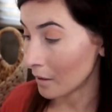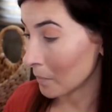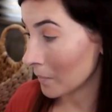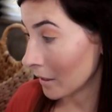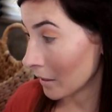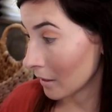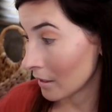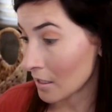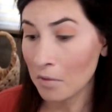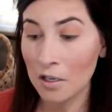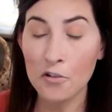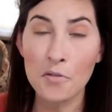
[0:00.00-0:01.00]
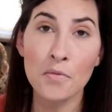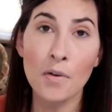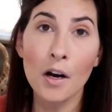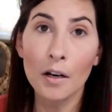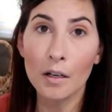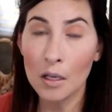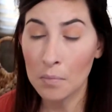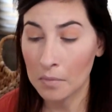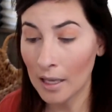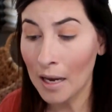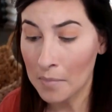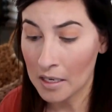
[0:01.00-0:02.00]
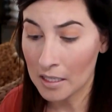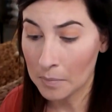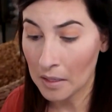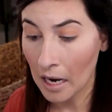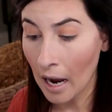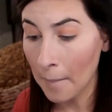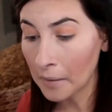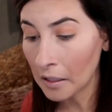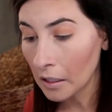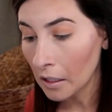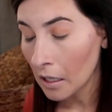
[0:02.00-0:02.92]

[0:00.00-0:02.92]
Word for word: I'm like, it's my form of art, and that makes me happy.